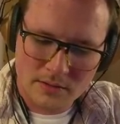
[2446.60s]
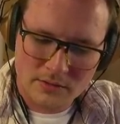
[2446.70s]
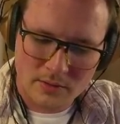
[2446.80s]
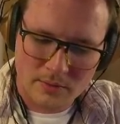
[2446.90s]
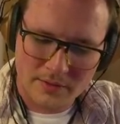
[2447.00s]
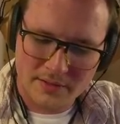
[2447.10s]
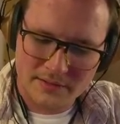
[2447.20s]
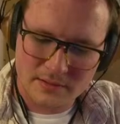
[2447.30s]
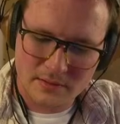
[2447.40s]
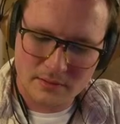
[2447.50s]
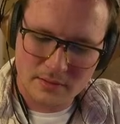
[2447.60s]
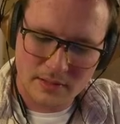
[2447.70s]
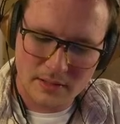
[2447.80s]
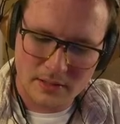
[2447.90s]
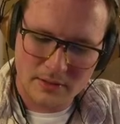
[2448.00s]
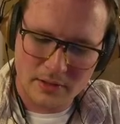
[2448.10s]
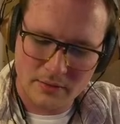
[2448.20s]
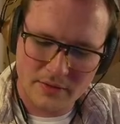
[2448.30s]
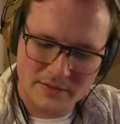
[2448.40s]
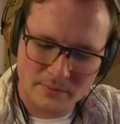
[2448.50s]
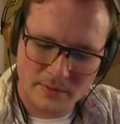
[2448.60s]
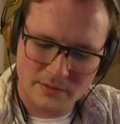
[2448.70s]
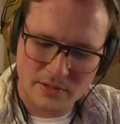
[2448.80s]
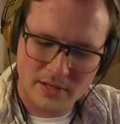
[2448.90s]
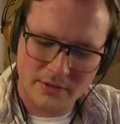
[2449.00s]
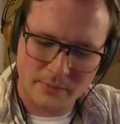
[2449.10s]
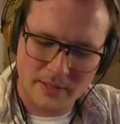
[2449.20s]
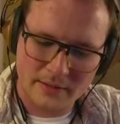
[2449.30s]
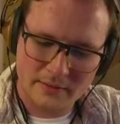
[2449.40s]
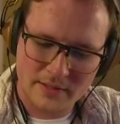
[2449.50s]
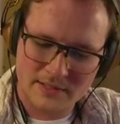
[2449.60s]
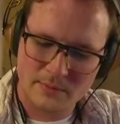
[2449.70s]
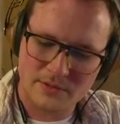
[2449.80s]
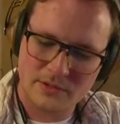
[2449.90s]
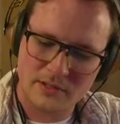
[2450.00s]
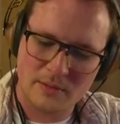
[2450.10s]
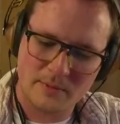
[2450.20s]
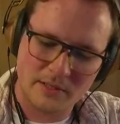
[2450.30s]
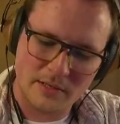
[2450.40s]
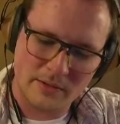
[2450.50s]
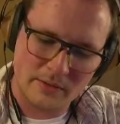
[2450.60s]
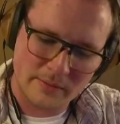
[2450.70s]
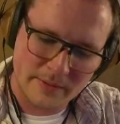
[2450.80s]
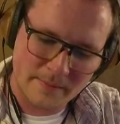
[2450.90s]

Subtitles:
I want this to... no, this one... other way. This one should come in narrower.